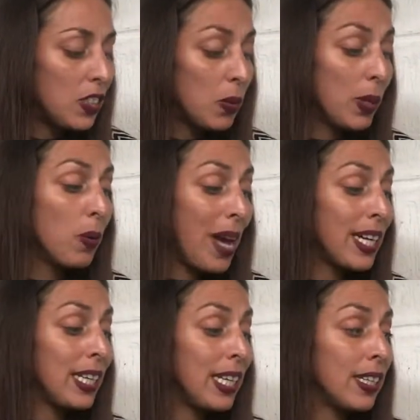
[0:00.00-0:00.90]
With
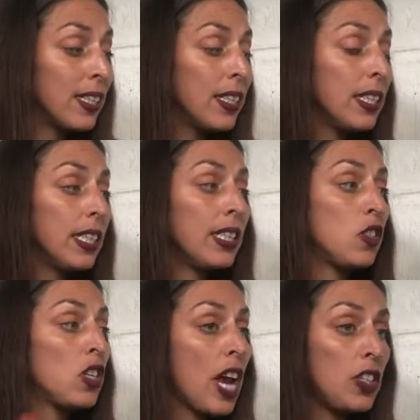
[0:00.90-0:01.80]
whacking,
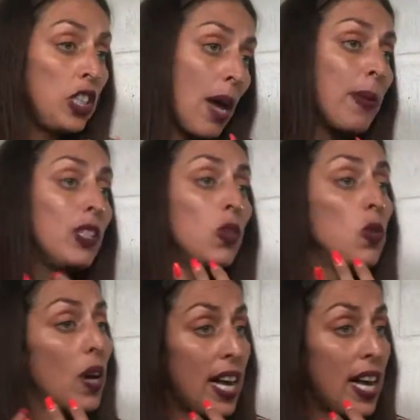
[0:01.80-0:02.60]
it's Shabadoo,